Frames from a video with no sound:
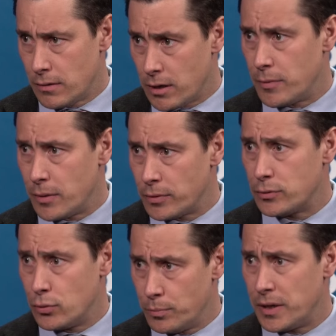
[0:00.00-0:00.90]
coming up
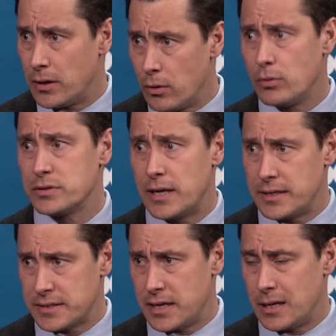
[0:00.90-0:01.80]
with two big goals
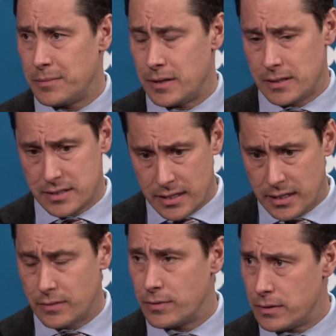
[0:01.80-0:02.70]
last game,
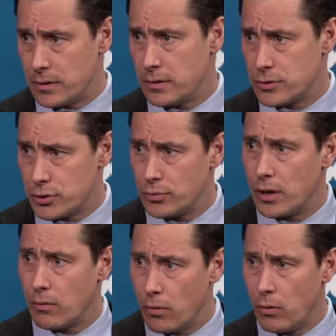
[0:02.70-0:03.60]
tonight with the
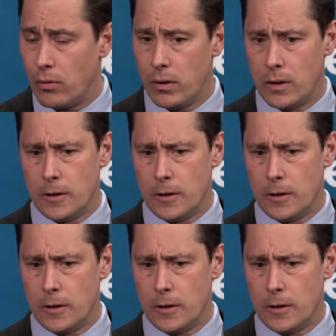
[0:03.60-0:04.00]
shootout goal,